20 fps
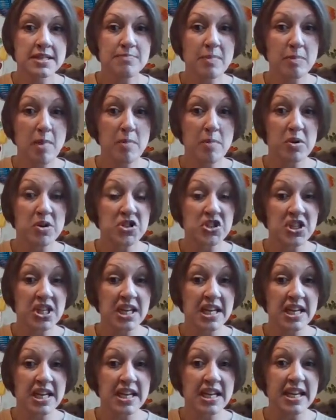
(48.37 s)
Remember,
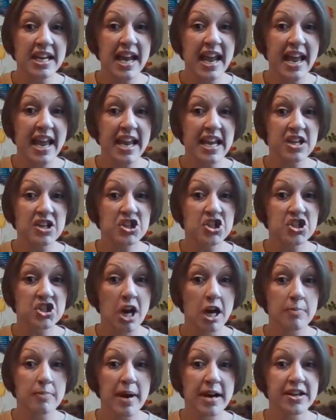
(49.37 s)
TH,
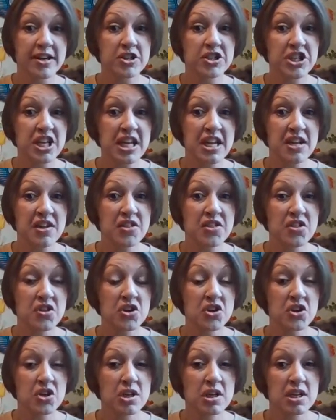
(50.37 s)
tongue behind your teeth
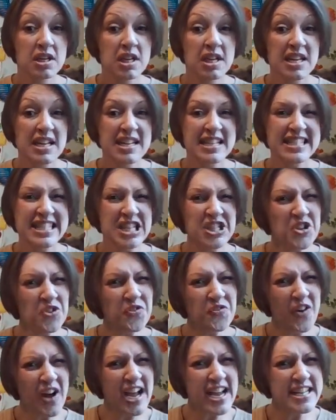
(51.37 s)
did you
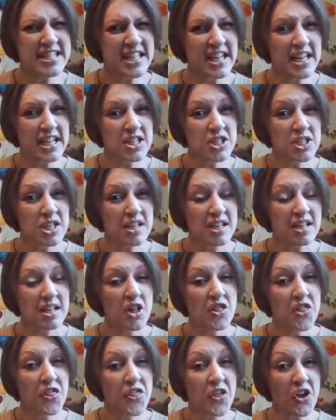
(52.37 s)
find it?
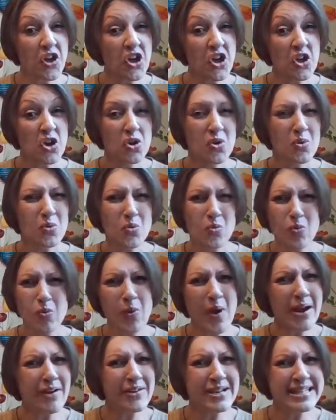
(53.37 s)
The.
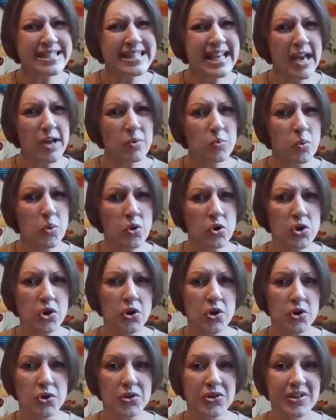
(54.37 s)
Where is that
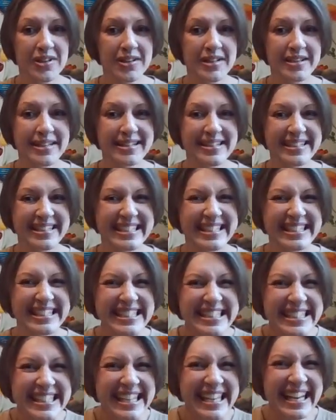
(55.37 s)
word?
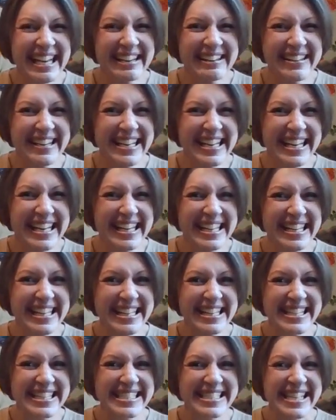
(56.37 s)
Here it
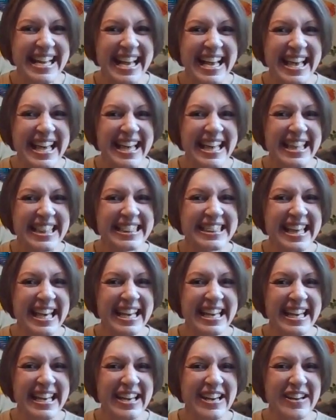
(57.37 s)
is.
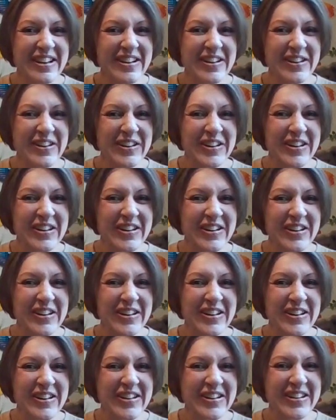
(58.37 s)
The
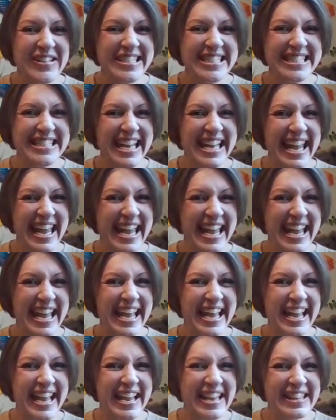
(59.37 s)

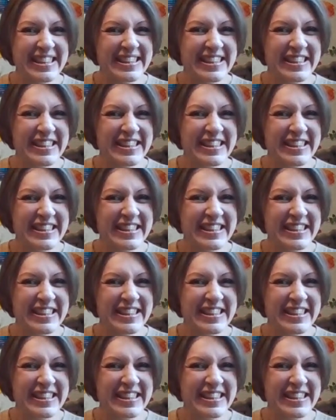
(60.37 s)
Thursday,